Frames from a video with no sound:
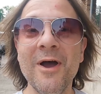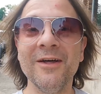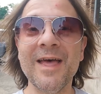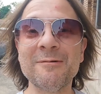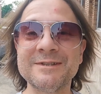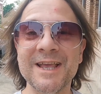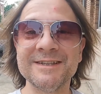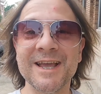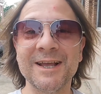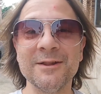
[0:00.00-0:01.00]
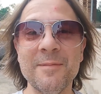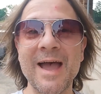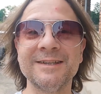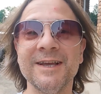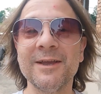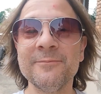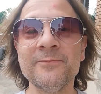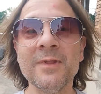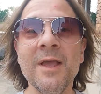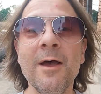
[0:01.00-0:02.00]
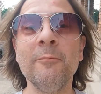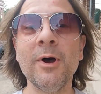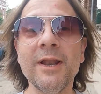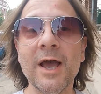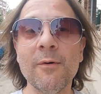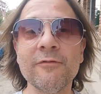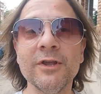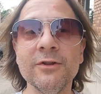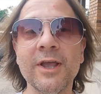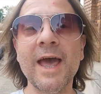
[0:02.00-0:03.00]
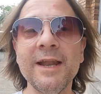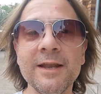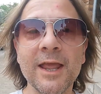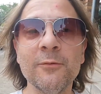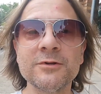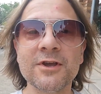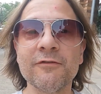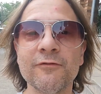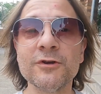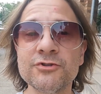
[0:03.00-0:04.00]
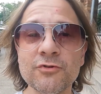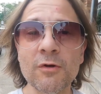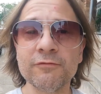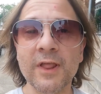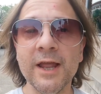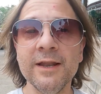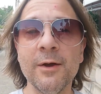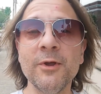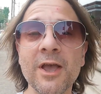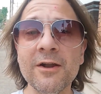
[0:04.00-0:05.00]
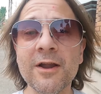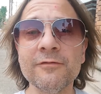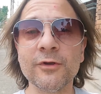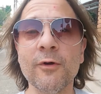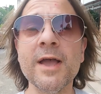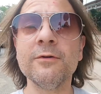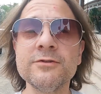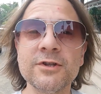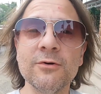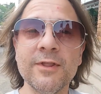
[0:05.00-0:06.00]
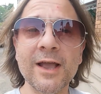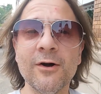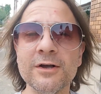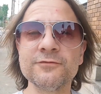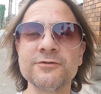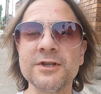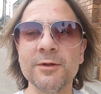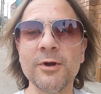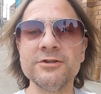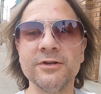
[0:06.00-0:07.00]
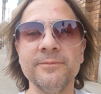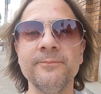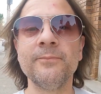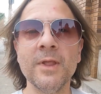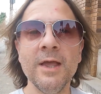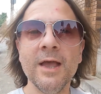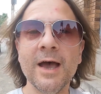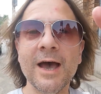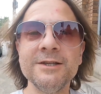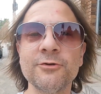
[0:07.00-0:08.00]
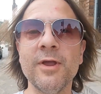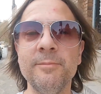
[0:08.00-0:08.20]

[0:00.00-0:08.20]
Well, that was anticlimactic. But however you look at it, it was our first drone flight and we got it off the ground, so that calls for celebration. Ice